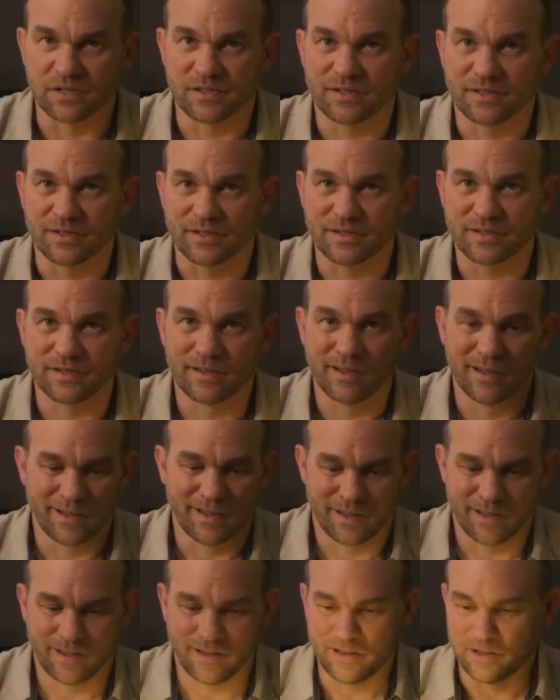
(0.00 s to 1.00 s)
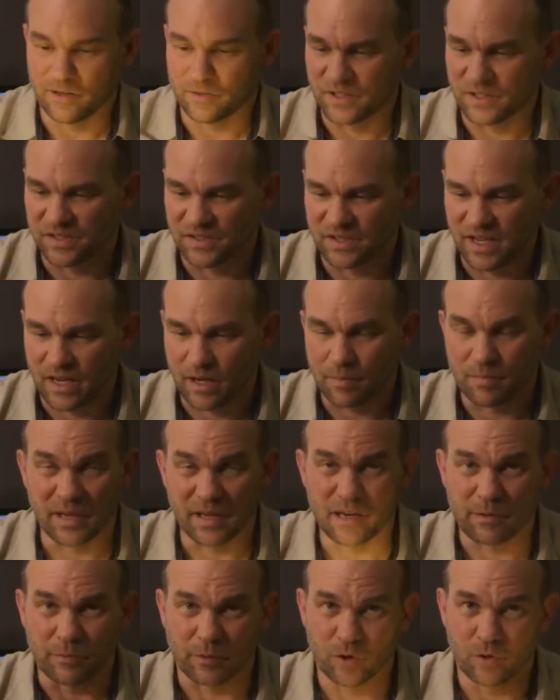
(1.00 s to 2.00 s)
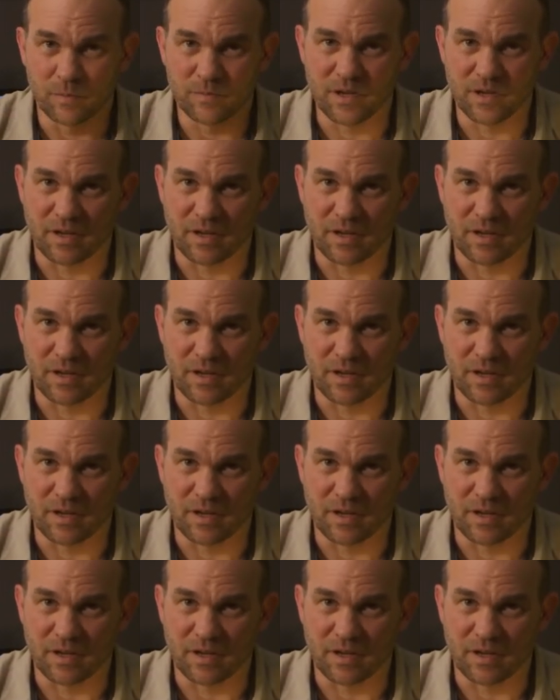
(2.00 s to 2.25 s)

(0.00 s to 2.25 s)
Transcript: It's just, you know, it doesn't take up any room.